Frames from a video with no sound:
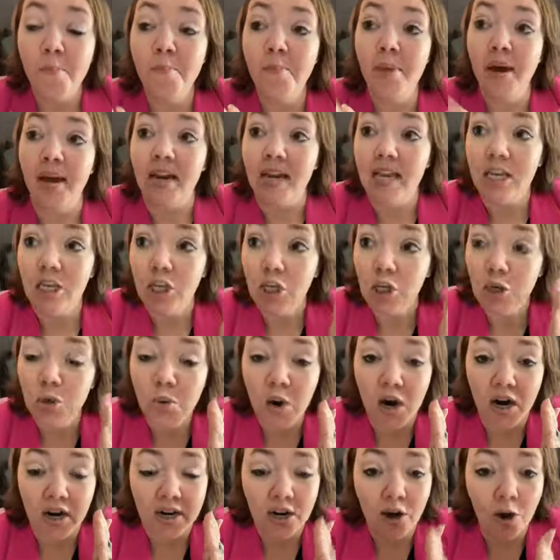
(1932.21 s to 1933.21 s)
but
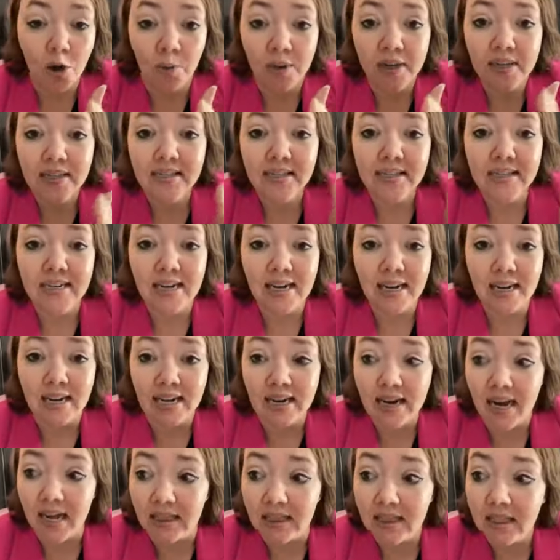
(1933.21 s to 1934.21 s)
you are going to
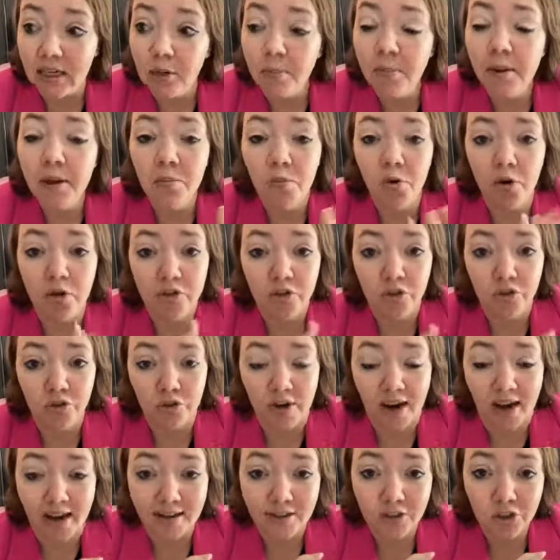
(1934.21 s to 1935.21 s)
need a little bit more
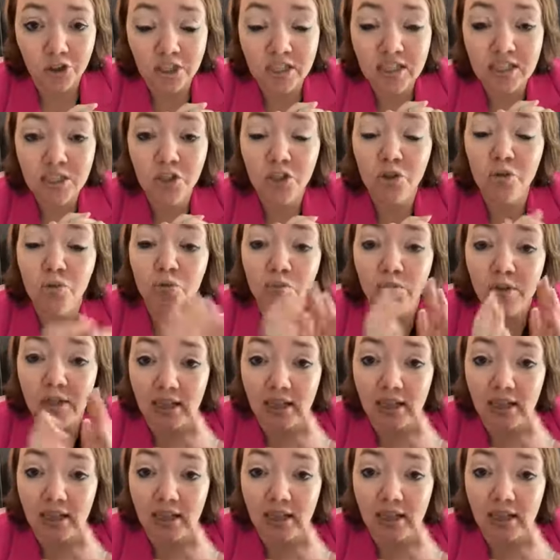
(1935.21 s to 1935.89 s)
strategy to